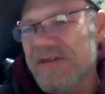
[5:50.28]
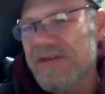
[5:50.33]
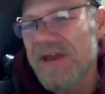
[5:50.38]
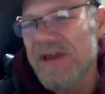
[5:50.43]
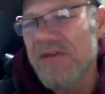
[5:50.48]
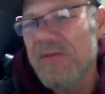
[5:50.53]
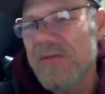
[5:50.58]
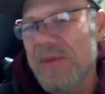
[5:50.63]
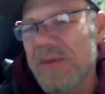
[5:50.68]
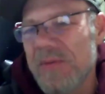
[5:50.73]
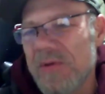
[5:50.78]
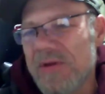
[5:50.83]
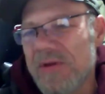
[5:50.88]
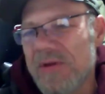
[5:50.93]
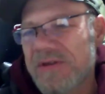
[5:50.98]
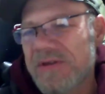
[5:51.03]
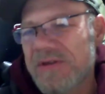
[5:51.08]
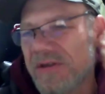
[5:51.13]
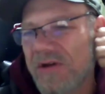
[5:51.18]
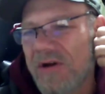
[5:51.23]
to other people
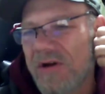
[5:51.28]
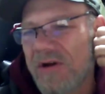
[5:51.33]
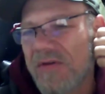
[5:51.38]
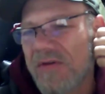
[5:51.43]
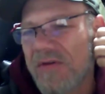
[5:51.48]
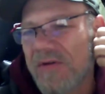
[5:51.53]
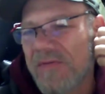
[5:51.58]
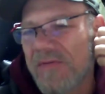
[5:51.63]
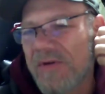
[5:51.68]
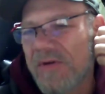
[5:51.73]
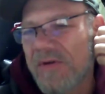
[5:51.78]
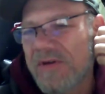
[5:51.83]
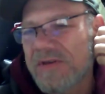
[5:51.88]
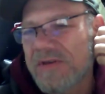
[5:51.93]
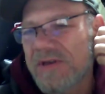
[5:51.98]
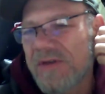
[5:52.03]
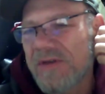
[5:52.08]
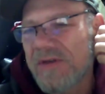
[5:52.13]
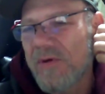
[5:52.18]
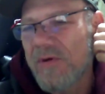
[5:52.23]
as they talk on their phone and
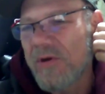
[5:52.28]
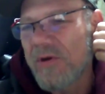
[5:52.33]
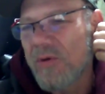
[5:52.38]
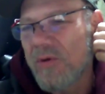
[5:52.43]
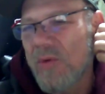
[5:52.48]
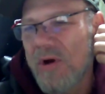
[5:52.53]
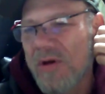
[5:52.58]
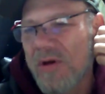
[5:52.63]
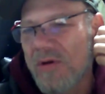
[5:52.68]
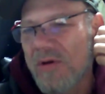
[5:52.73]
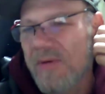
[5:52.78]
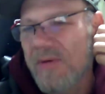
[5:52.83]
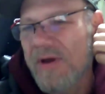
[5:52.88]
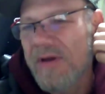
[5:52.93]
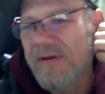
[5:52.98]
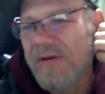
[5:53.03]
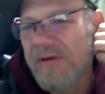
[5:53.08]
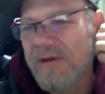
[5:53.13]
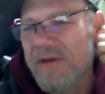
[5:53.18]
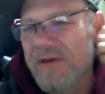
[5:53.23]
stuff while you're walking
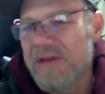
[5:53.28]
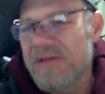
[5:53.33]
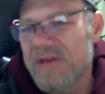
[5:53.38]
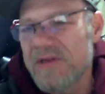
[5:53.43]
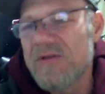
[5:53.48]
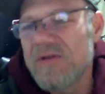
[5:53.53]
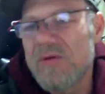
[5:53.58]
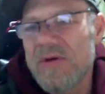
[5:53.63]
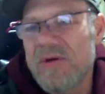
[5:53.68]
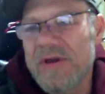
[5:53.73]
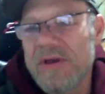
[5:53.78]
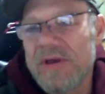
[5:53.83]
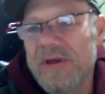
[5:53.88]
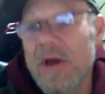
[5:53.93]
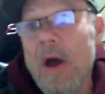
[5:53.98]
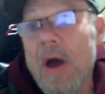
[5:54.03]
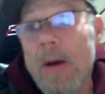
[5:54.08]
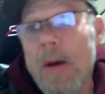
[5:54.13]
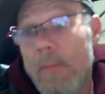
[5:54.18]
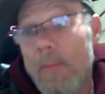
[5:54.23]
around. It's annoying.
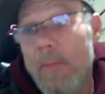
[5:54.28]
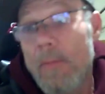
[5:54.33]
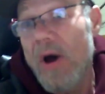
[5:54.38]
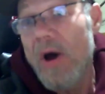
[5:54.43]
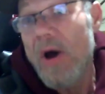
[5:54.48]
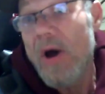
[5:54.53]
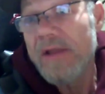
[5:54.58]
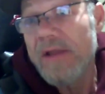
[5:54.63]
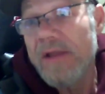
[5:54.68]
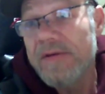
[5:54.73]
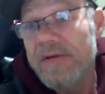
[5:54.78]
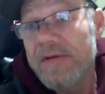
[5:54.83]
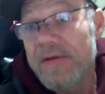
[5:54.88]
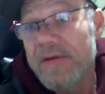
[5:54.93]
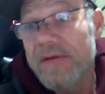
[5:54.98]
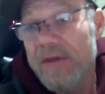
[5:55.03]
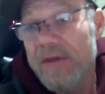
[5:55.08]
But they